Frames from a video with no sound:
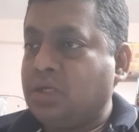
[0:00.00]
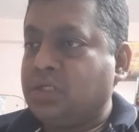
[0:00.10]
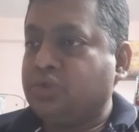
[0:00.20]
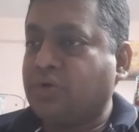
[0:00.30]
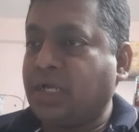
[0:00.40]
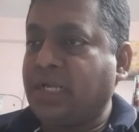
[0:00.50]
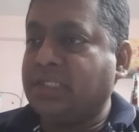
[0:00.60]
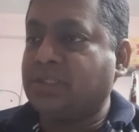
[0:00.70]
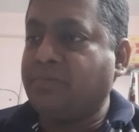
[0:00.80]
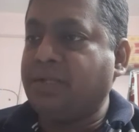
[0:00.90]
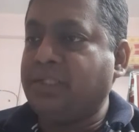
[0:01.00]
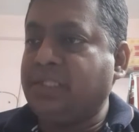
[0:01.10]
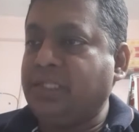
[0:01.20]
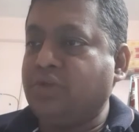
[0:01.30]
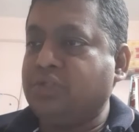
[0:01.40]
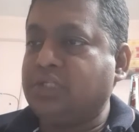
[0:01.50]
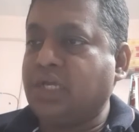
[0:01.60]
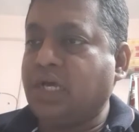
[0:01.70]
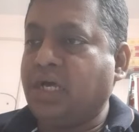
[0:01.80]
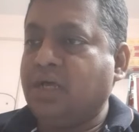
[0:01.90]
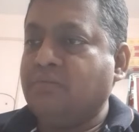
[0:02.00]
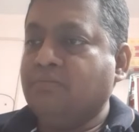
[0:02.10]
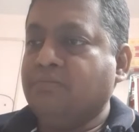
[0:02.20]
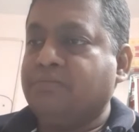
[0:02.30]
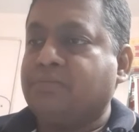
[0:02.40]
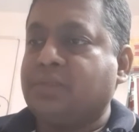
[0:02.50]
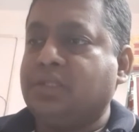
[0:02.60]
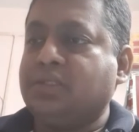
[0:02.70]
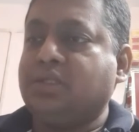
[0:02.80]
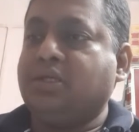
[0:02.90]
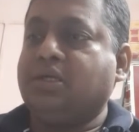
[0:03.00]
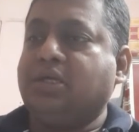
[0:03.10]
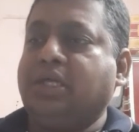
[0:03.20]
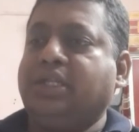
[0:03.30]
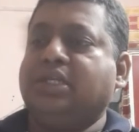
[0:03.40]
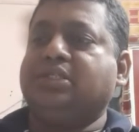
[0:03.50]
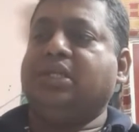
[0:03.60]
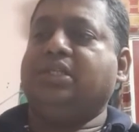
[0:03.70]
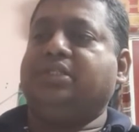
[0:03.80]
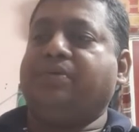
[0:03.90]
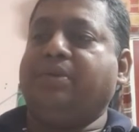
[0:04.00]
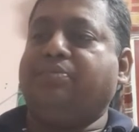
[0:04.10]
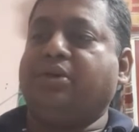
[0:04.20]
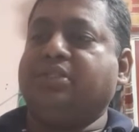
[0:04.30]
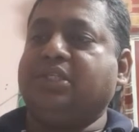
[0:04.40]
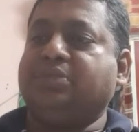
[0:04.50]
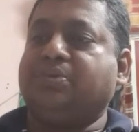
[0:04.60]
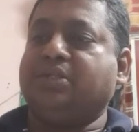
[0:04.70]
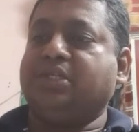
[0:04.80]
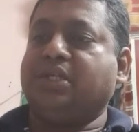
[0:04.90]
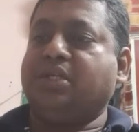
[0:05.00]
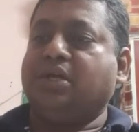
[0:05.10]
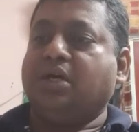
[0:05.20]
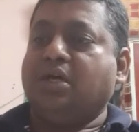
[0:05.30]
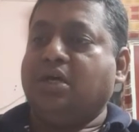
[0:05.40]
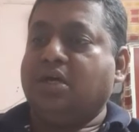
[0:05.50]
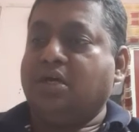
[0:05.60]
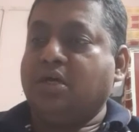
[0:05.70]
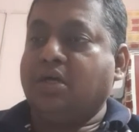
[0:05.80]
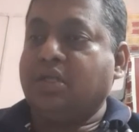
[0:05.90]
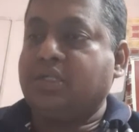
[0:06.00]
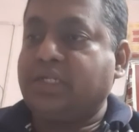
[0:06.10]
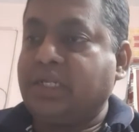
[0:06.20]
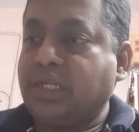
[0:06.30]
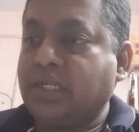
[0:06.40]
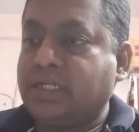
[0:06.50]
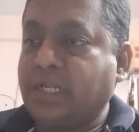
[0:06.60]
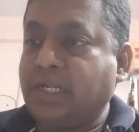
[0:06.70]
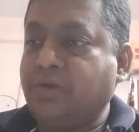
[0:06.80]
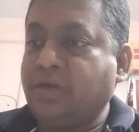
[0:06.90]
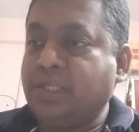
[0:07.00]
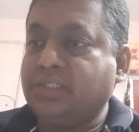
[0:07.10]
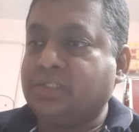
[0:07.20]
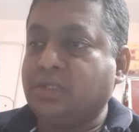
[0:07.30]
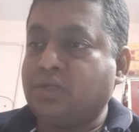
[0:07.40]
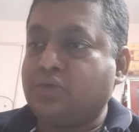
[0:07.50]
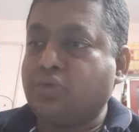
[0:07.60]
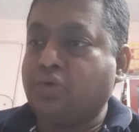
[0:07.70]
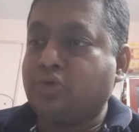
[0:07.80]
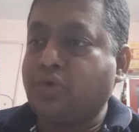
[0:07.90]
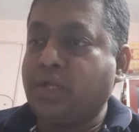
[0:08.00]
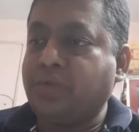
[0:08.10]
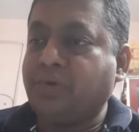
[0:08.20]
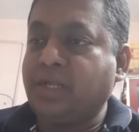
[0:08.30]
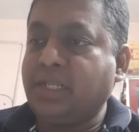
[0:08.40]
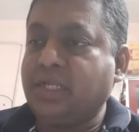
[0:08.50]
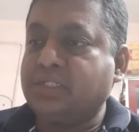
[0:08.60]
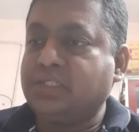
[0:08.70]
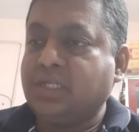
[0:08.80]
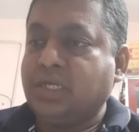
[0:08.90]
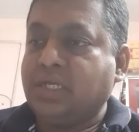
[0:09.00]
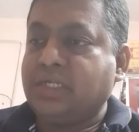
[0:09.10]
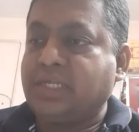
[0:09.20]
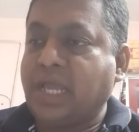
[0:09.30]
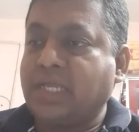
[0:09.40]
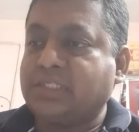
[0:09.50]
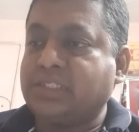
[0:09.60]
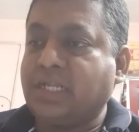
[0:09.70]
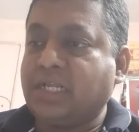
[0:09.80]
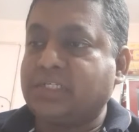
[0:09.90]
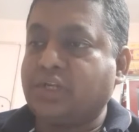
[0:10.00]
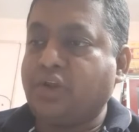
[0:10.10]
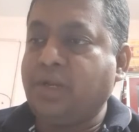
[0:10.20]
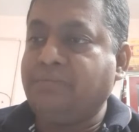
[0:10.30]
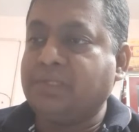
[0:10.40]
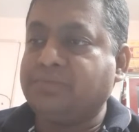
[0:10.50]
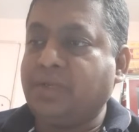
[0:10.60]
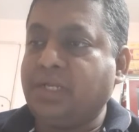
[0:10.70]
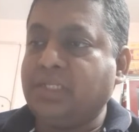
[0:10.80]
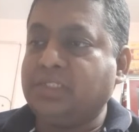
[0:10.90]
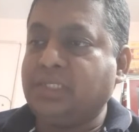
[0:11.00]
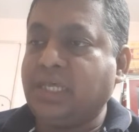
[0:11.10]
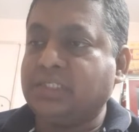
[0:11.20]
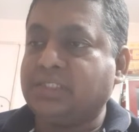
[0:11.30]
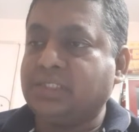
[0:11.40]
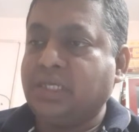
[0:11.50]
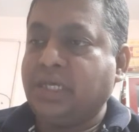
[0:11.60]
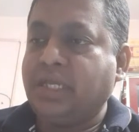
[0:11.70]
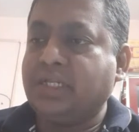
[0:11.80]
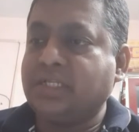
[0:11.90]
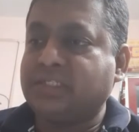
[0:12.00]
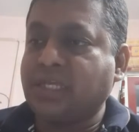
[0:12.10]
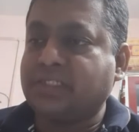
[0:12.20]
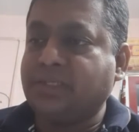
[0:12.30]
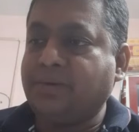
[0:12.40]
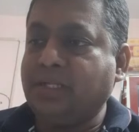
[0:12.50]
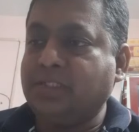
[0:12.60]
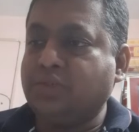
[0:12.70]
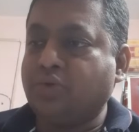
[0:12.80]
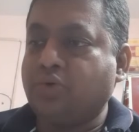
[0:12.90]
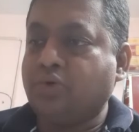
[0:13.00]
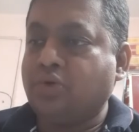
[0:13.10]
Sukanya Samriddhi Yojana, interest rate is 7.6%, tenure is 21 years, tax deduction on investment is yes, interest taxable is no.